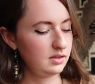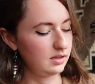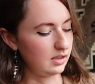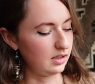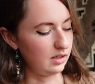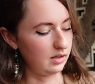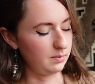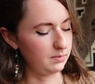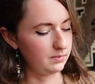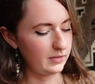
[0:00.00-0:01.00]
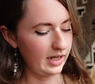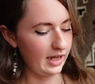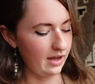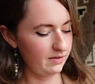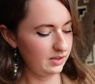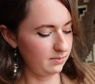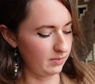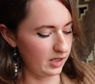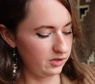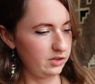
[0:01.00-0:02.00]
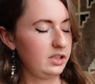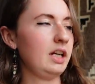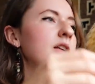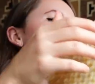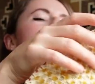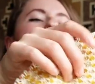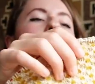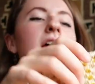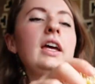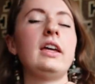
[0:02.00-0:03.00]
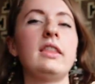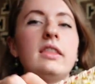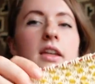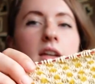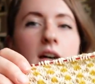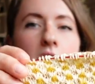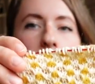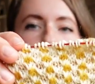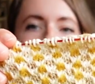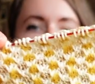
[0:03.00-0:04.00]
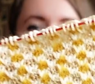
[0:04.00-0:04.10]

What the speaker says: I haven't measured yet, but I think I'm